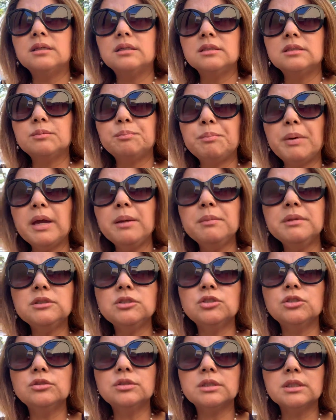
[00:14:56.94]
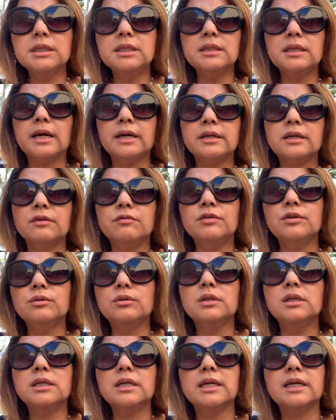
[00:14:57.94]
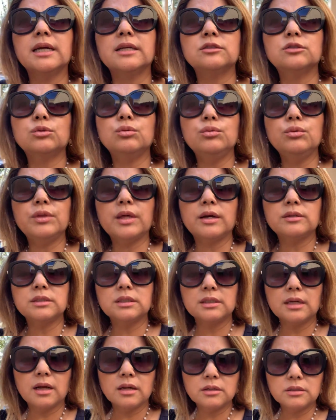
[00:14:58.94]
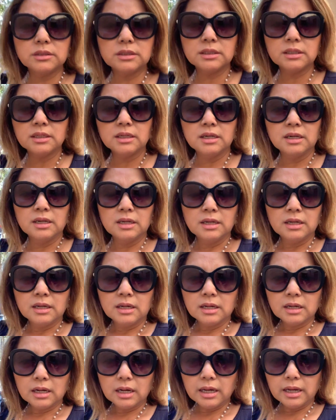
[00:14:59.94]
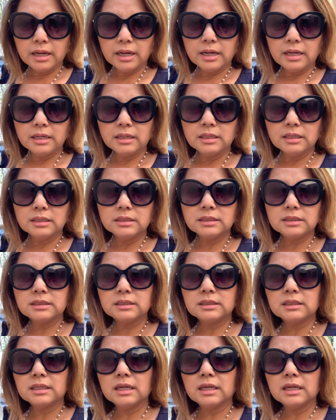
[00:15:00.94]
payments usually, like if you're looking at $2,000 and it's